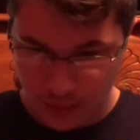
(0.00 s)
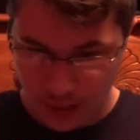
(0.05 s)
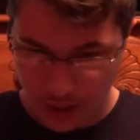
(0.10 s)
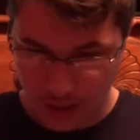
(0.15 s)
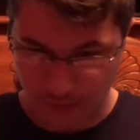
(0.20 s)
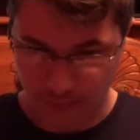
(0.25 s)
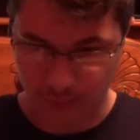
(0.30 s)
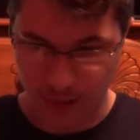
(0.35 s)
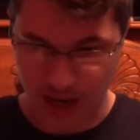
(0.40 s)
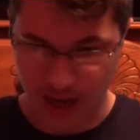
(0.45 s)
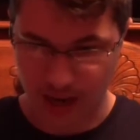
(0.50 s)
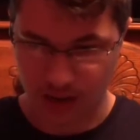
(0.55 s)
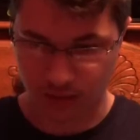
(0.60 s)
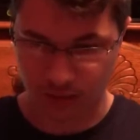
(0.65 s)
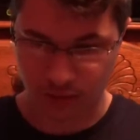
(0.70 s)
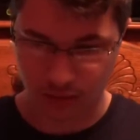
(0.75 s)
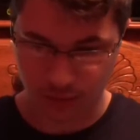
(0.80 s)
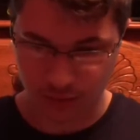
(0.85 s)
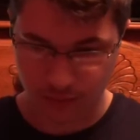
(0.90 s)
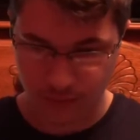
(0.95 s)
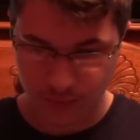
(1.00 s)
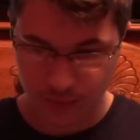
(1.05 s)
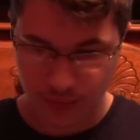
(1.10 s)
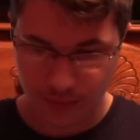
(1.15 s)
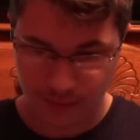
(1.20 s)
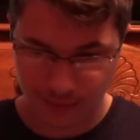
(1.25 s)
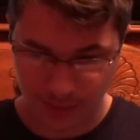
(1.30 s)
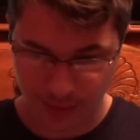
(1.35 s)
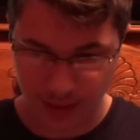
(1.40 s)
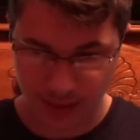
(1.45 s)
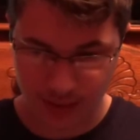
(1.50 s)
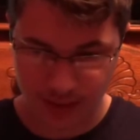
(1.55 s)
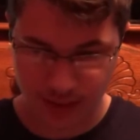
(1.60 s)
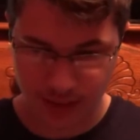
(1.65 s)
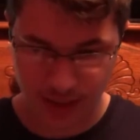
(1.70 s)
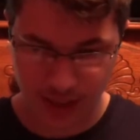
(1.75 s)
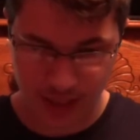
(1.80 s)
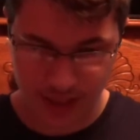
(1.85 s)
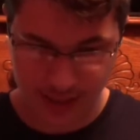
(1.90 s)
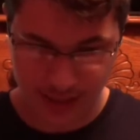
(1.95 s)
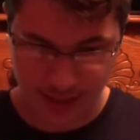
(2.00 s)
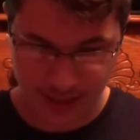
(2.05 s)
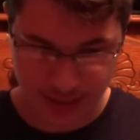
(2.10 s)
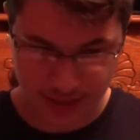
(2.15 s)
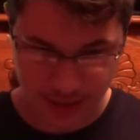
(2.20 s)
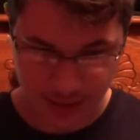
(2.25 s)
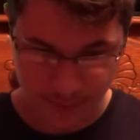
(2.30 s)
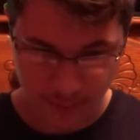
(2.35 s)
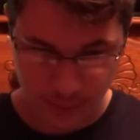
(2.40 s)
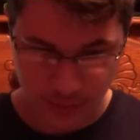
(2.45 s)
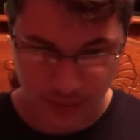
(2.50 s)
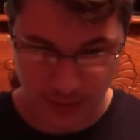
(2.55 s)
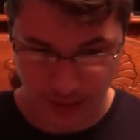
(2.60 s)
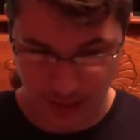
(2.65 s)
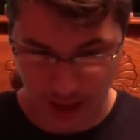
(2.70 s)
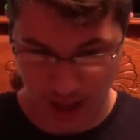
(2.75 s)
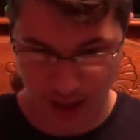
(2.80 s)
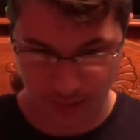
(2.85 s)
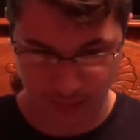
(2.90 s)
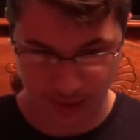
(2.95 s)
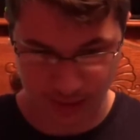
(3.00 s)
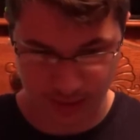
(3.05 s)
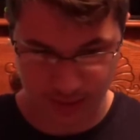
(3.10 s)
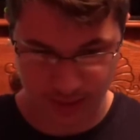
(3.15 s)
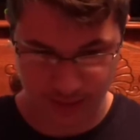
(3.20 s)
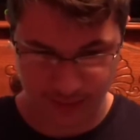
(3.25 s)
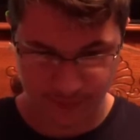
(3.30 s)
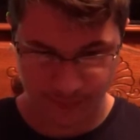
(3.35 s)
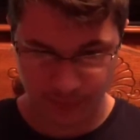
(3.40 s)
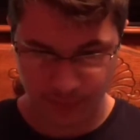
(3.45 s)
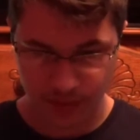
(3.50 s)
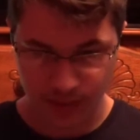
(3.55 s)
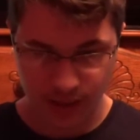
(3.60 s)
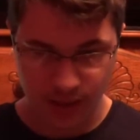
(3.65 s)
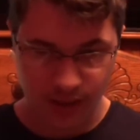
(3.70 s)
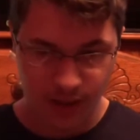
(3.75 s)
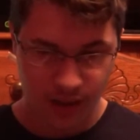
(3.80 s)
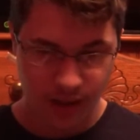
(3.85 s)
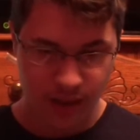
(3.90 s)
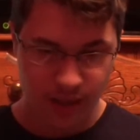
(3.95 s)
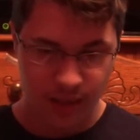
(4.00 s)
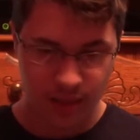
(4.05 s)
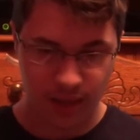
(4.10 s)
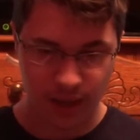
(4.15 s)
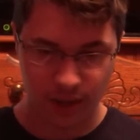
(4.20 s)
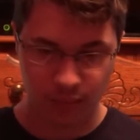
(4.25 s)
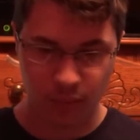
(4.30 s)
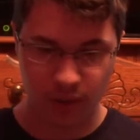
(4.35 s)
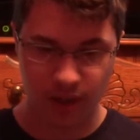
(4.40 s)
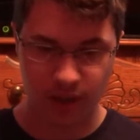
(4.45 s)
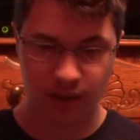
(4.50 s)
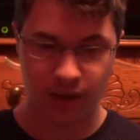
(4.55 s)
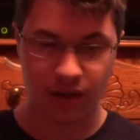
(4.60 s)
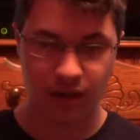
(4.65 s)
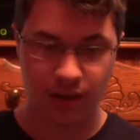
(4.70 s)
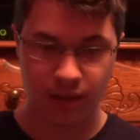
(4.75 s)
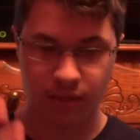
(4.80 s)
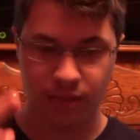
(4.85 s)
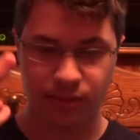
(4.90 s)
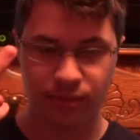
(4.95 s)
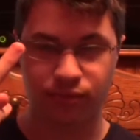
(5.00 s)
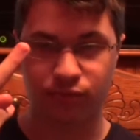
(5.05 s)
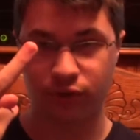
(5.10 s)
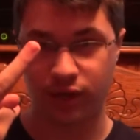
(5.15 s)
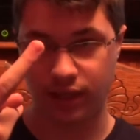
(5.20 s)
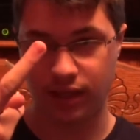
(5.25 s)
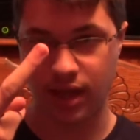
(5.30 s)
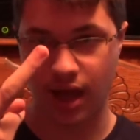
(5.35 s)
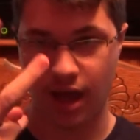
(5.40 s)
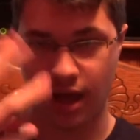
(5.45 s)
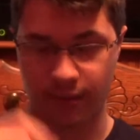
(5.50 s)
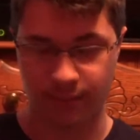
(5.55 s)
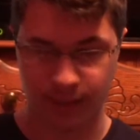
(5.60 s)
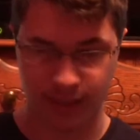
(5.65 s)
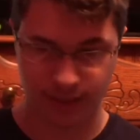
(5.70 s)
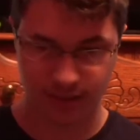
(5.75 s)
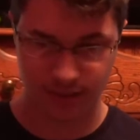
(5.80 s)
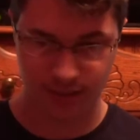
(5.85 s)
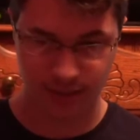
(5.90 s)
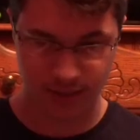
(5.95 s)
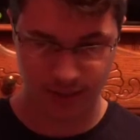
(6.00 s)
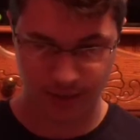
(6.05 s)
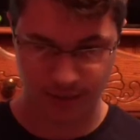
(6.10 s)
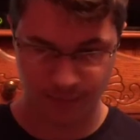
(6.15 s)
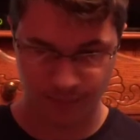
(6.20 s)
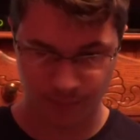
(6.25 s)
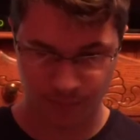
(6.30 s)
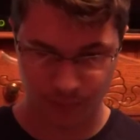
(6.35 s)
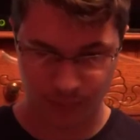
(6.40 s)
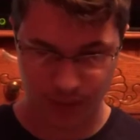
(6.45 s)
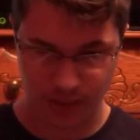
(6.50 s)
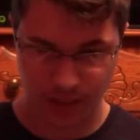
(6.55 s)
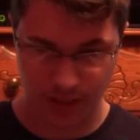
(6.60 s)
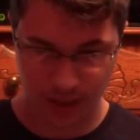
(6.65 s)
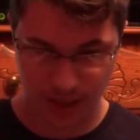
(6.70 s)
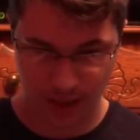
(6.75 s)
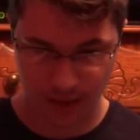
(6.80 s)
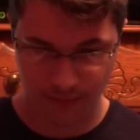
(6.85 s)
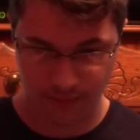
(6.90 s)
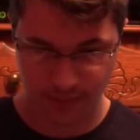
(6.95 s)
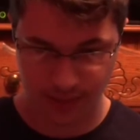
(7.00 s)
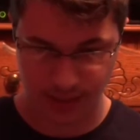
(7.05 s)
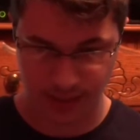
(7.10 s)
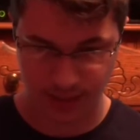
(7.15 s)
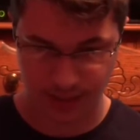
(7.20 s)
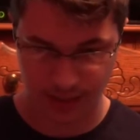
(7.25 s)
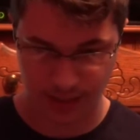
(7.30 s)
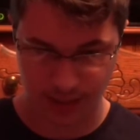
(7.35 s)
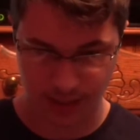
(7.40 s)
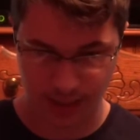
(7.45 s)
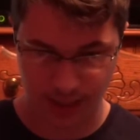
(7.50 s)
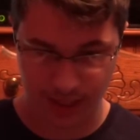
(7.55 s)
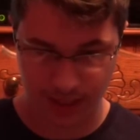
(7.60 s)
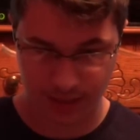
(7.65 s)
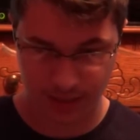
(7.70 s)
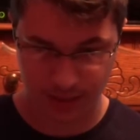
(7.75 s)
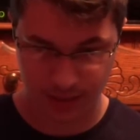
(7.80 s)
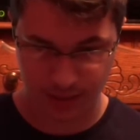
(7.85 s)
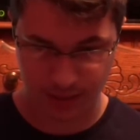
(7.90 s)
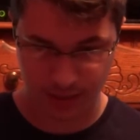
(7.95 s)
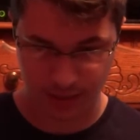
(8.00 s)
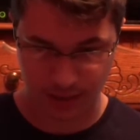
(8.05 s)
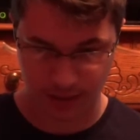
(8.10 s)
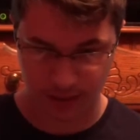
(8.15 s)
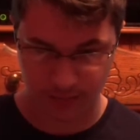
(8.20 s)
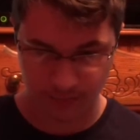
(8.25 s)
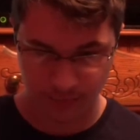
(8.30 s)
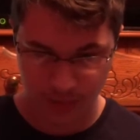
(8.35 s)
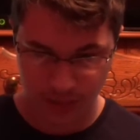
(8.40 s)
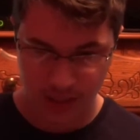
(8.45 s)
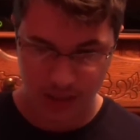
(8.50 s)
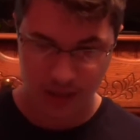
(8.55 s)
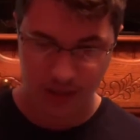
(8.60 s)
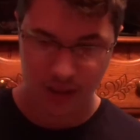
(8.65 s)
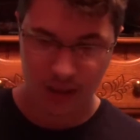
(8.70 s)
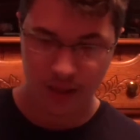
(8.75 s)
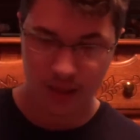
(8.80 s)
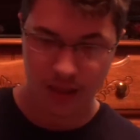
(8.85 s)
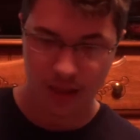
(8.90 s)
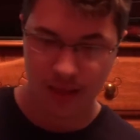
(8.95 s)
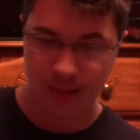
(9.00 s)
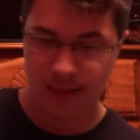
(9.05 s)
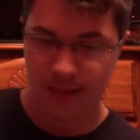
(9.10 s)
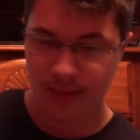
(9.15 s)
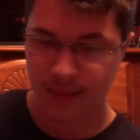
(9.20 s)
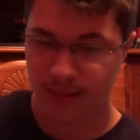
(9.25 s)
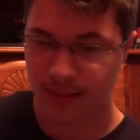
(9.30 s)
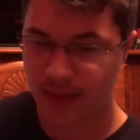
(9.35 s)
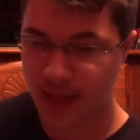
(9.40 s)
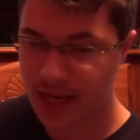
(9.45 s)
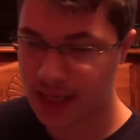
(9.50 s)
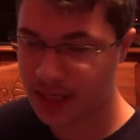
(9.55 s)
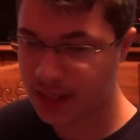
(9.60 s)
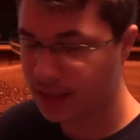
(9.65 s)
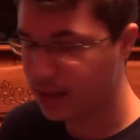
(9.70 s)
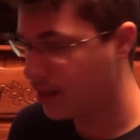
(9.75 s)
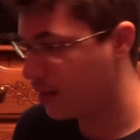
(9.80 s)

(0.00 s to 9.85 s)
of Bionicle. First is the comics. There were 3 comics of this in this year. Then